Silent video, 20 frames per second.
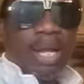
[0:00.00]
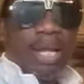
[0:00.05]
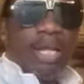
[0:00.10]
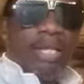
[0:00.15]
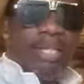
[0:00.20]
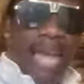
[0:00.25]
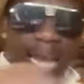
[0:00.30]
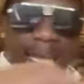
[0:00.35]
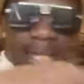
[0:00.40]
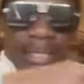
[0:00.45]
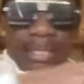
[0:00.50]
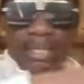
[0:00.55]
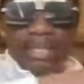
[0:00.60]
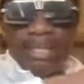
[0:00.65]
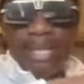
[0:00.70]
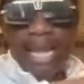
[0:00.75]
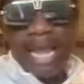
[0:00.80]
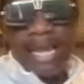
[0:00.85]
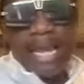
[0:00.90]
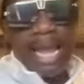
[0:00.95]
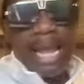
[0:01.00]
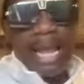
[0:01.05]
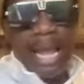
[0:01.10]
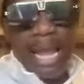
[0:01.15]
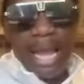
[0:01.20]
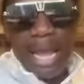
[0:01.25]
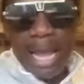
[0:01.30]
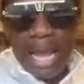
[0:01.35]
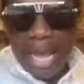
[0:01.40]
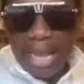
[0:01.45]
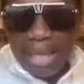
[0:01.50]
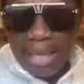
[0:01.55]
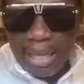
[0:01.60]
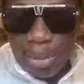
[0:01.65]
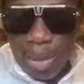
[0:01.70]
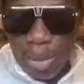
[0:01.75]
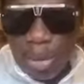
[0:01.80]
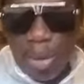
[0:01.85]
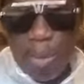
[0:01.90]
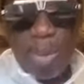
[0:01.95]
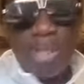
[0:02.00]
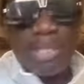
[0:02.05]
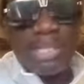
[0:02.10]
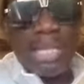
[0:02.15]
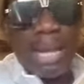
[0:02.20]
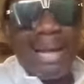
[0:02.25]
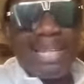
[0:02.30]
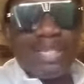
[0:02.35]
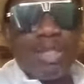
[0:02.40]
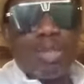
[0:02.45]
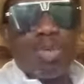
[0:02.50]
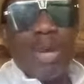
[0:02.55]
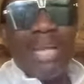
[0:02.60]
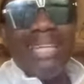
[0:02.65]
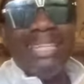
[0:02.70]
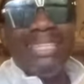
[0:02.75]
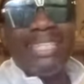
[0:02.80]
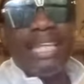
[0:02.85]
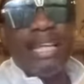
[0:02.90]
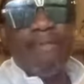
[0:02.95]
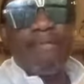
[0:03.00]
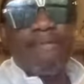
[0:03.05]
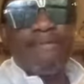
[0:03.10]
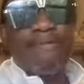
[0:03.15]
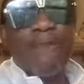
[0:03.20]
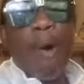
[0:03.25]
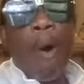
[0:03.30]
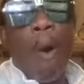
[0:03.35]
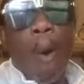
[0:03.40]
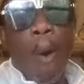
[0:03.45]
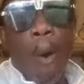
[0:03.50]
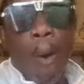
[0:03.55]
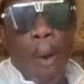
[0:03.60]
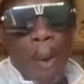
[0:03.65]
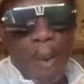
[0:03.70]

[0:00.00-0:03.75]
Then, uh, uh, uh, has 24.